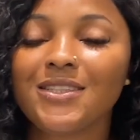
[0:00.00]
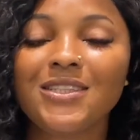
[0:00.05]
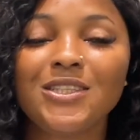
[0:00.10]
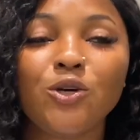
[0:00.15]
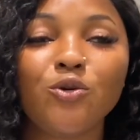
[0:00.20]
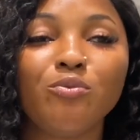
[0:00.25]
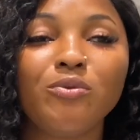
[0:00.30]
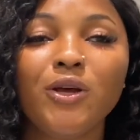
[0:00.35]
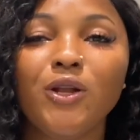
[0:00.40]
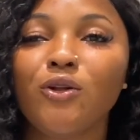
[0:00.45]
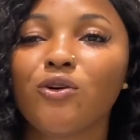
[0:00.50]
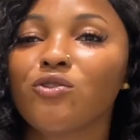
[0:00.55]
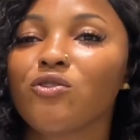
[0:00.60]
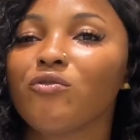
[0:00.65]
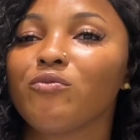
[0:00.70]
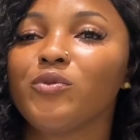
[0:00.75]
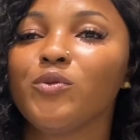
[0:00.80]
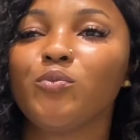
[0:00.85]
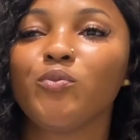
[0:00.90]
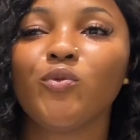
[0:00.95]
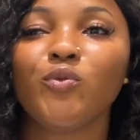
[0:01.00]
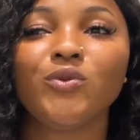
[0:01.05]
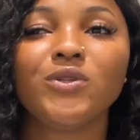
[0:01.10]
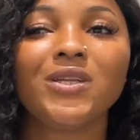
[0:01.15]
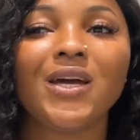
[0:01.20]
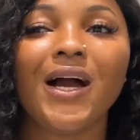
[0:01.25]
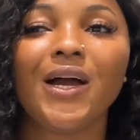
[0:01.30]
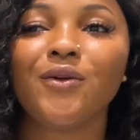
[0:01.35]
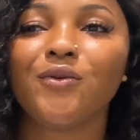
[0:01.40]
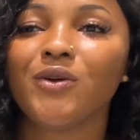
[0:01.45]
there will be a lot of people in
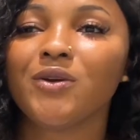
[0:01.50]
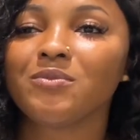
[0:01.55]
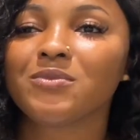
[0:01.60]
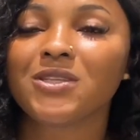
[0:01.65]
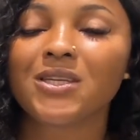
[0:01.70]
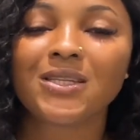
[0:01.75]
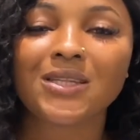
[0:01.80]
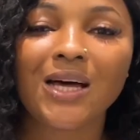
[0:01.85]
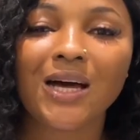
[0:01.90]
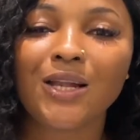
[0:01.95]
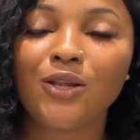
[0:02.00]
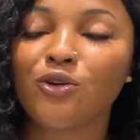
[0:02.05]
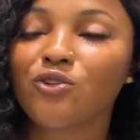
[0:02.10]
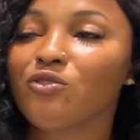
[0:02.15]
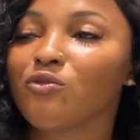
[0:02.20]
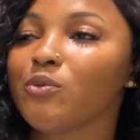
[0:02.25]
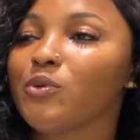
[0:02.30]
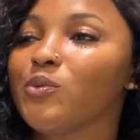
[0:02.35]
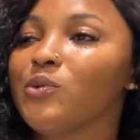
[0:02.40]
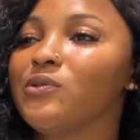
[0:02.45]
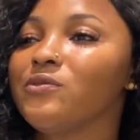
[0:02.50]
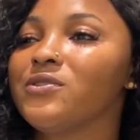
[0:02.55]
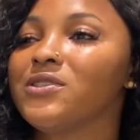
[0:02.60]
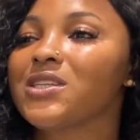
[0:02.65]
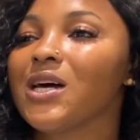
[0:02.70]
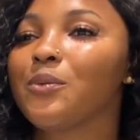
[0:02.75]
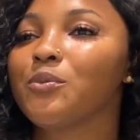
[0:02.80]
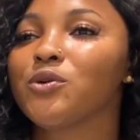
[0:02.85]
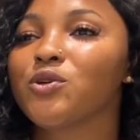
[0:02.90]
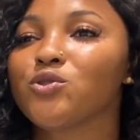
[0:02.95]
the IUM center, a lot of people in
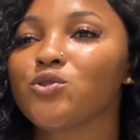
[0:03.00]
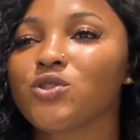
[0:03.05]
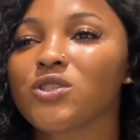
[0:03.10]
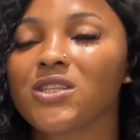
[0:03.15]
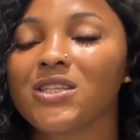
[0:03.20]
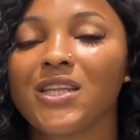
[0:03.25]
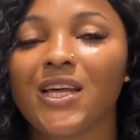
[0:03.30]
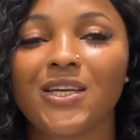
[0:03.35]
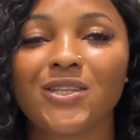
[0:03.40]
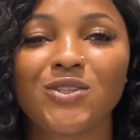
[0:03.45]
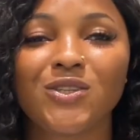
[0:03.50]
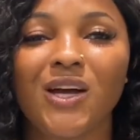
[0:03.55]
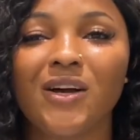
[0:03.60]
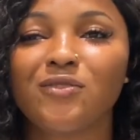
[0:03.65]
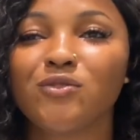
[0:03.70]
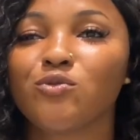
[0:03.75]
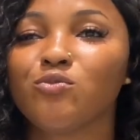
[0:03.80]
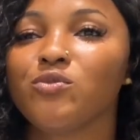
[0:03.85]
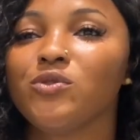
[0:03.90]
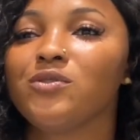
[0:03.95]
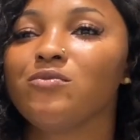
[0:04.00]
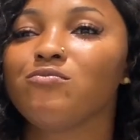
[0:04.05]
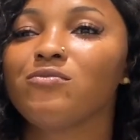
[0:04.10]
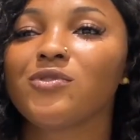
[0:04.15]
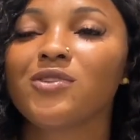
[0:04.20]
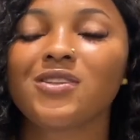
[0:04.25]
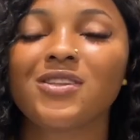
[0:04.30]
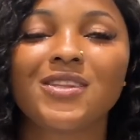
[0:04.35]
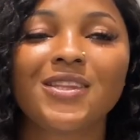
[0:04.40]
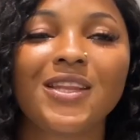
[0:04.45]
visa application centers. You have to be
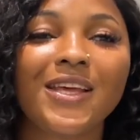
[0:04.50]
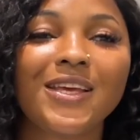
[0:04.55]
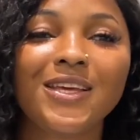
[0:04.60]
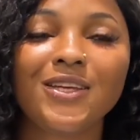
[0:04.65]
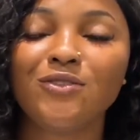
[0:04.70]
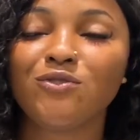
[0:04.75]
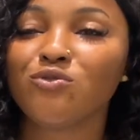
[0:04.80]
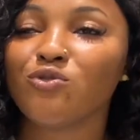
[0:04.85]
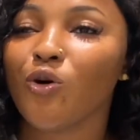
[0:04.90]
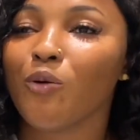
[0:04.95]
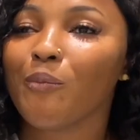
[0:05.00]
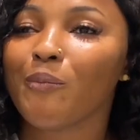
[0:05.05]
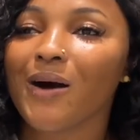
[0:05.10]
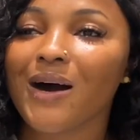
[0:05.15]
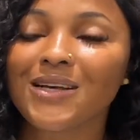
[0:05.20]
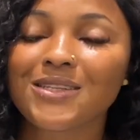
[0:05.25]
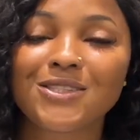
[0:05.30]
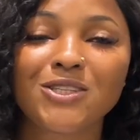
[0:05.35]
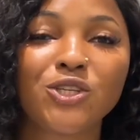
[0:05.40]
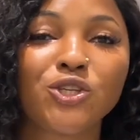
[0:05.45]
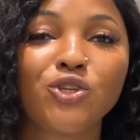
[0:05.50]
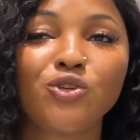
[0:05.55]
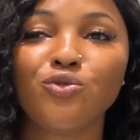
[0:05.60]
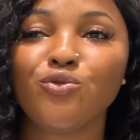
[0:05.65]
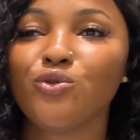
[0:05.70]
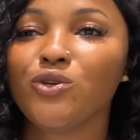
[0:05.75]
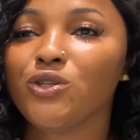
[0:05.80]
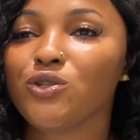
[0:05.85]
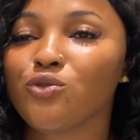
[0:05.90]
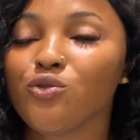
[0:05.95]
taking numbers,
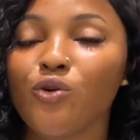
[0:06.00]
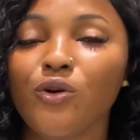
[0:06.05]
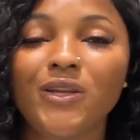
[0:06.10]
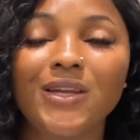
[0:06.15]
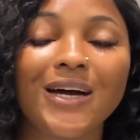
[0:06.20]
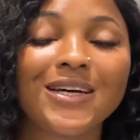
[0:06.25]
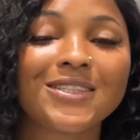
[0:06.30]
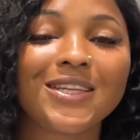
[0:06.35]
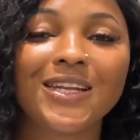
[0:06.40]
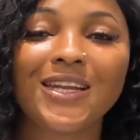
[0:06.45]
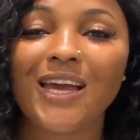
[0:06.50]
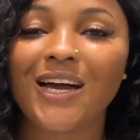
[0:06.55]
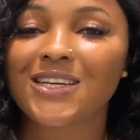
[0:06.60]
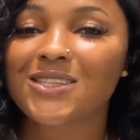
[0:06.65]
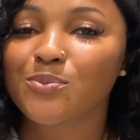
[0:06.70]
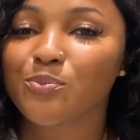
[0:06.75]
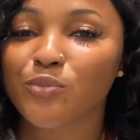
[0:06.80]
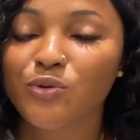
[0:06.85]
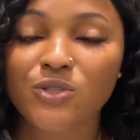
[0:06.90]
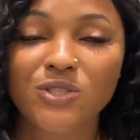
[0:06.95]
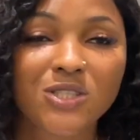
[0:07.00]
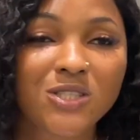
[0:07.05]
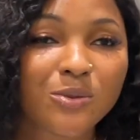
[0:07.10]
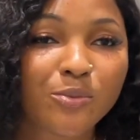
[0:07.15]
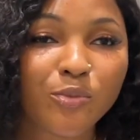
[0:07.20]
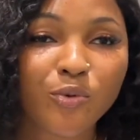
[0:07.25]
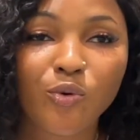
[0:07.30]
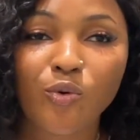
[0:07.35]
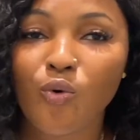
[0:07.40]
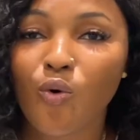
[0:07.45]
queuing, going as early as
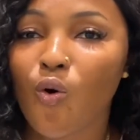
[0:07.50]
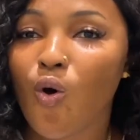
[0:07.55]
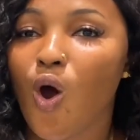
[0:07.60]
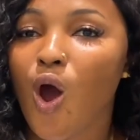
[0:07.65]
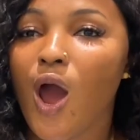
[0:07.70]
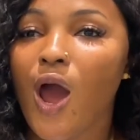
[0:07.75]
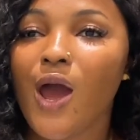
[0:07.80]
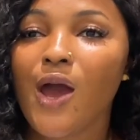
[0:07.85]
possible.